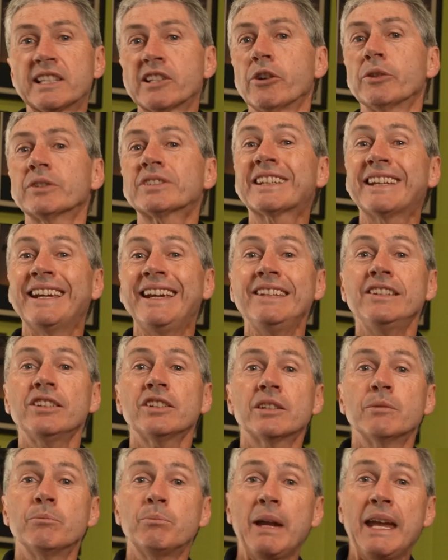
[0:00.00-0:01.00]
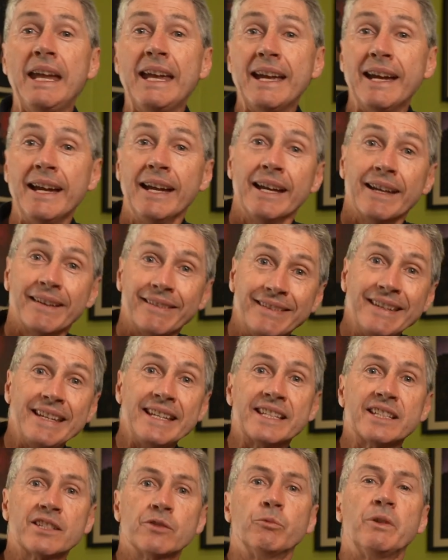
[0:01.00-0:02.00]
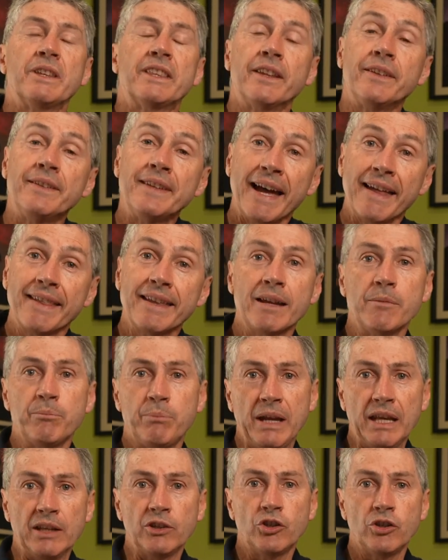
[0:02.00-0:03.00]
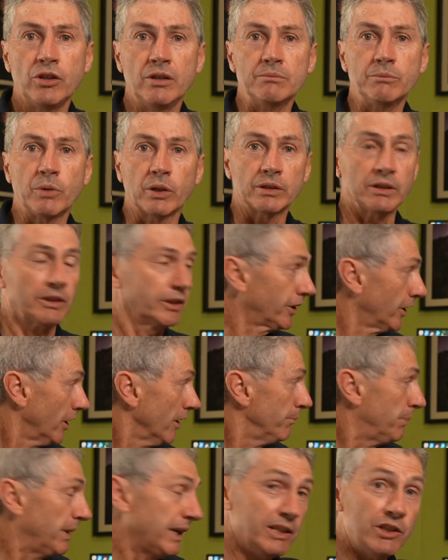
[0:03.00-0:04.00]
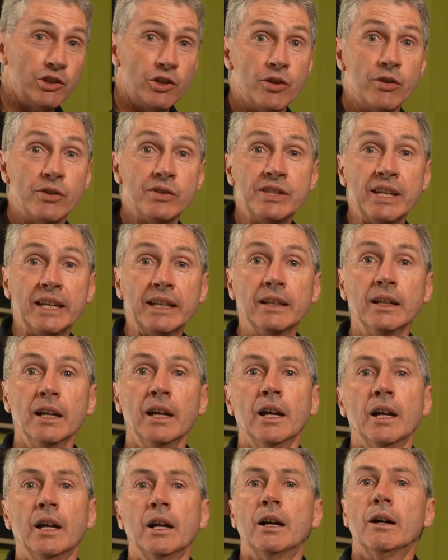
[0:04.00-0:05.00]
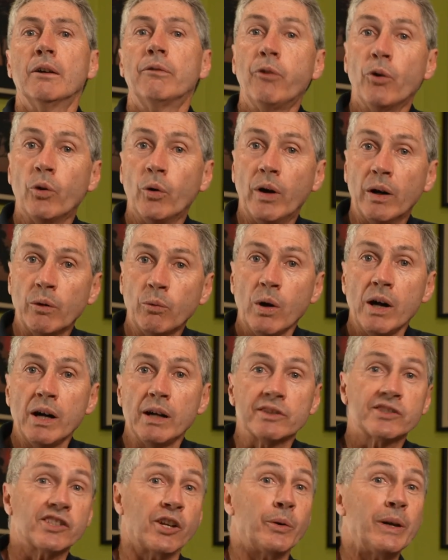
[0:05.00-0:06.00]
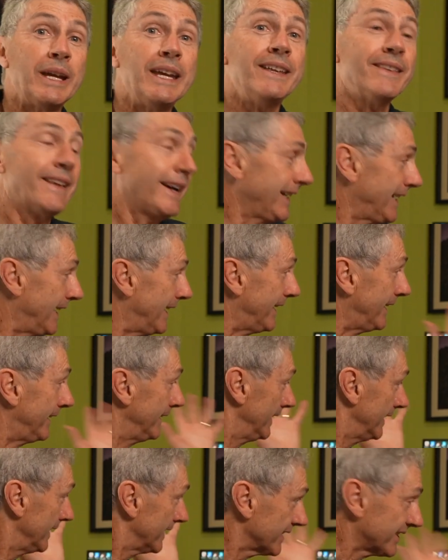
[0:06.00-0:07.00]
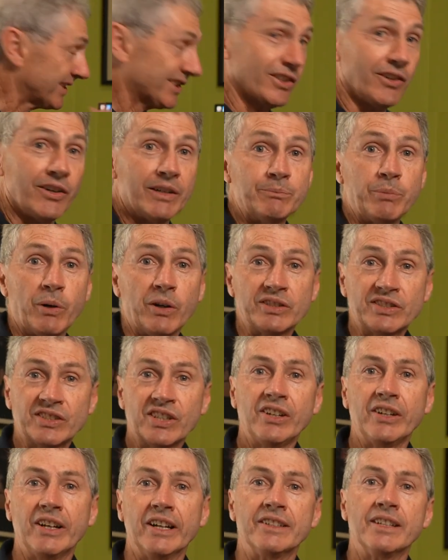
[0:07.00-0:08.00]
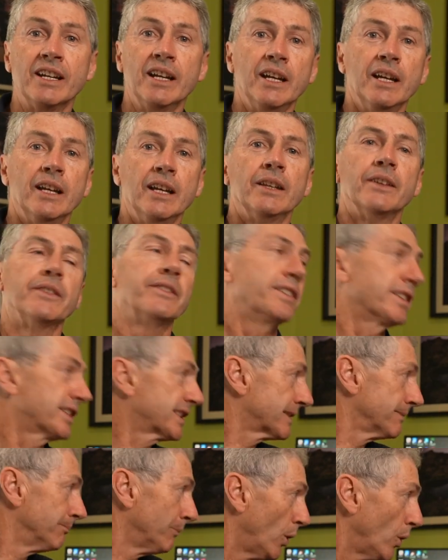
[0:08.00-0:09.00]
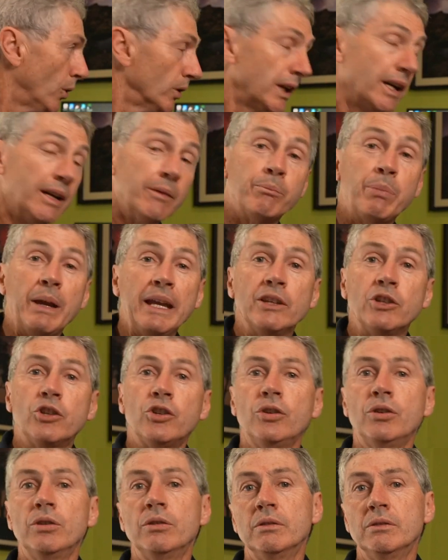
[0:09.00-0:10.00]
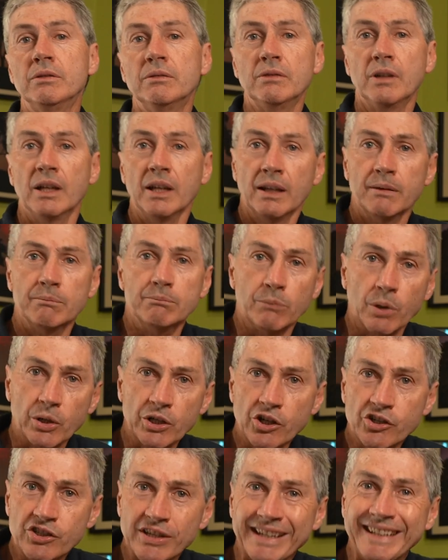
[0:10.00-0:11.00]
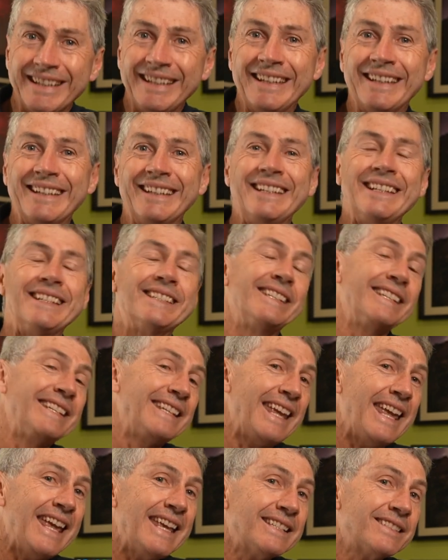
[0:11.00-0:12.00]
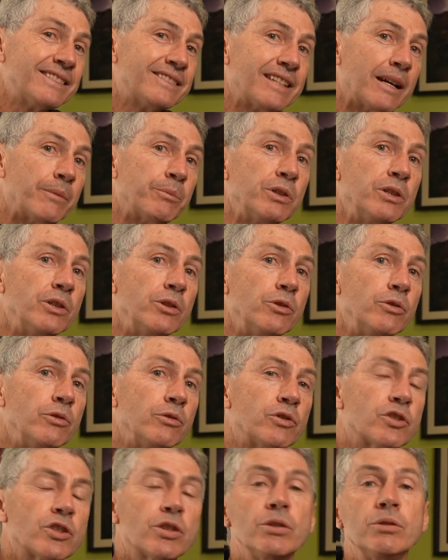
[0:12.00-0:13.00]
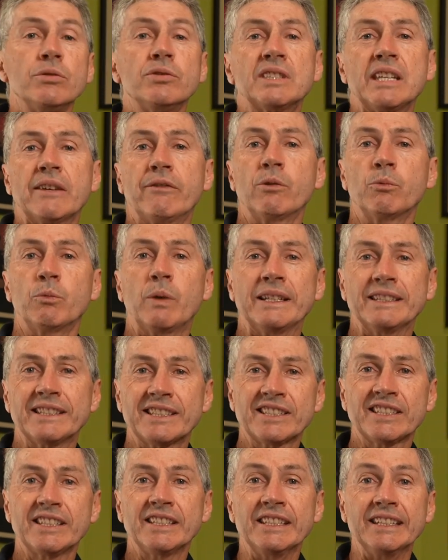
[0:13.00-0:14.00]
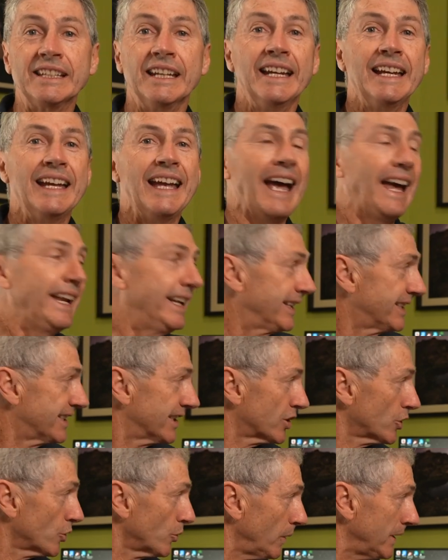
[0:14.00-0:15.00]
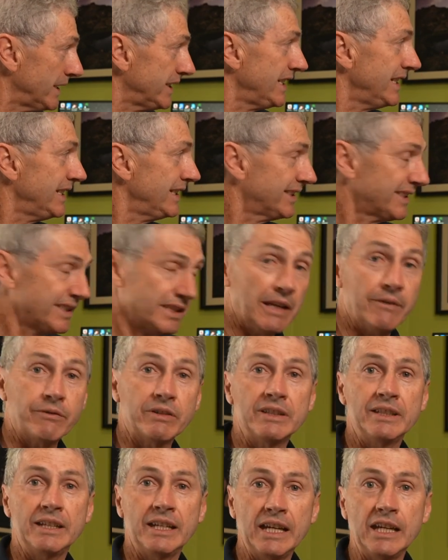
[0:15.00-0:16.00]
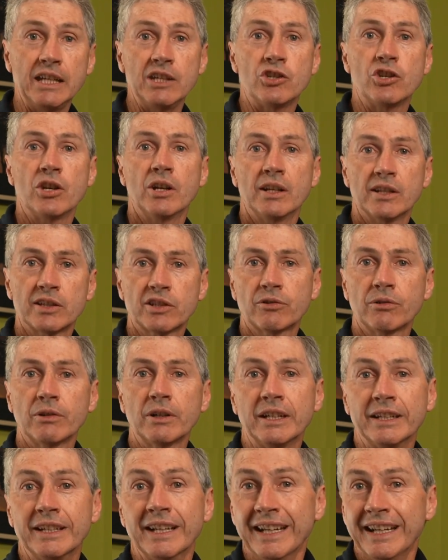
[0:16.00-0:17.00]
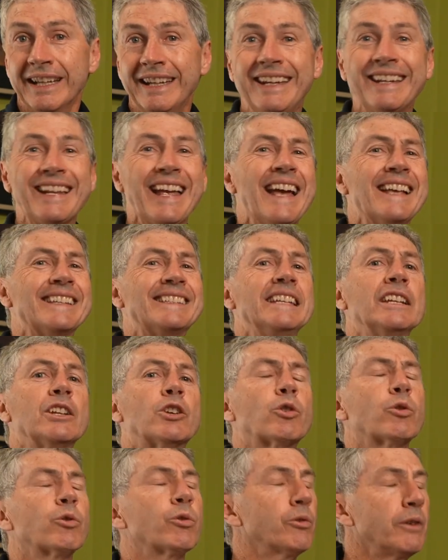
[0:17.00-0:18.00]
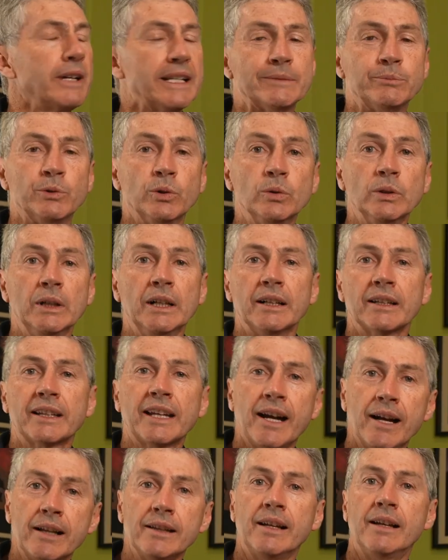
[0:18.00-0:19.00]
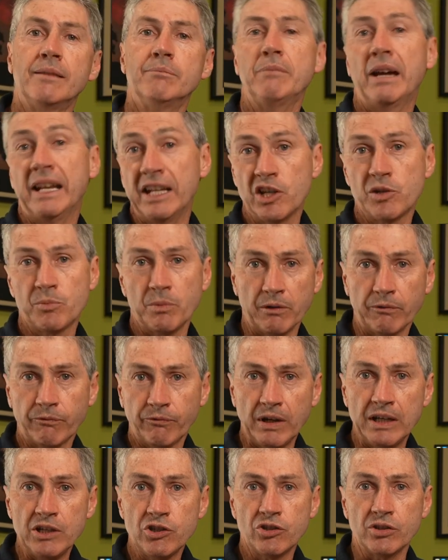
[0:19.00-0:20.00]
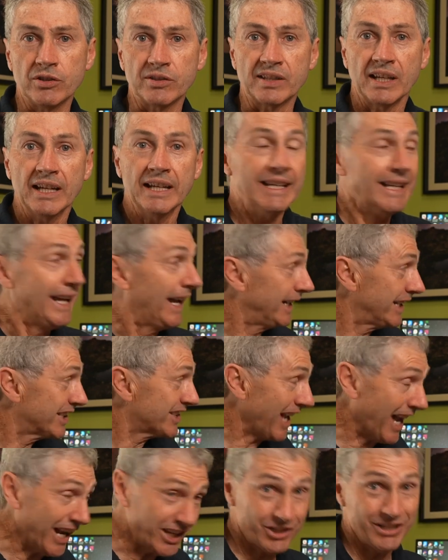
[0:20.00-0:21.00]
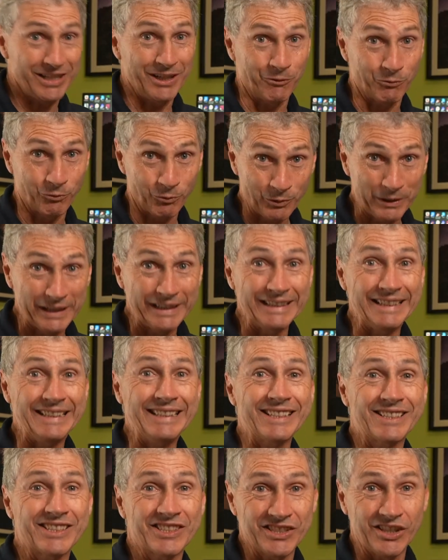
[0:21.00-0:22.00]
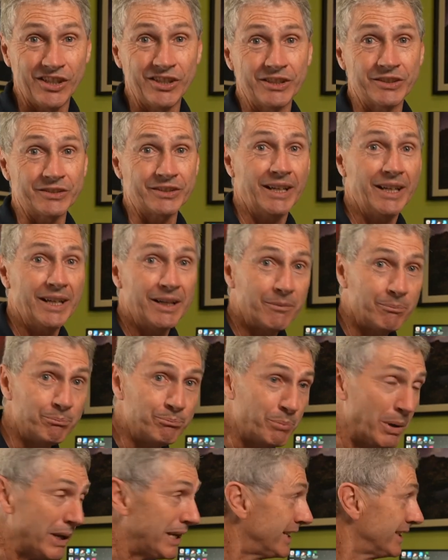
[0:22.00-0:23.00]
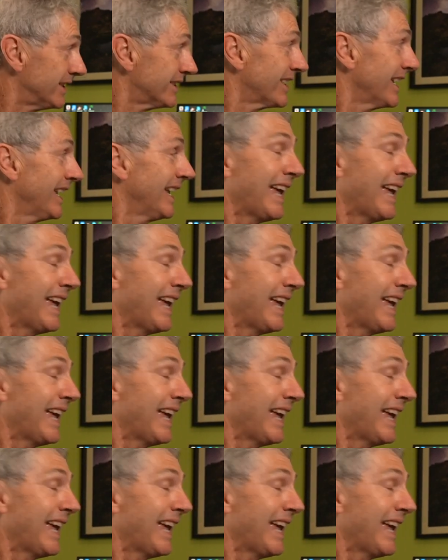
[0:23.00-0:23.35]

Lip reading: So I was keen to compare this with another BenQ model that I've been using for a while. So here they are side by side. The smaller BenQ monitor here is the SW271C, and it's a 27-inch screen. It has incredible color management features, and it's actually a really solid beast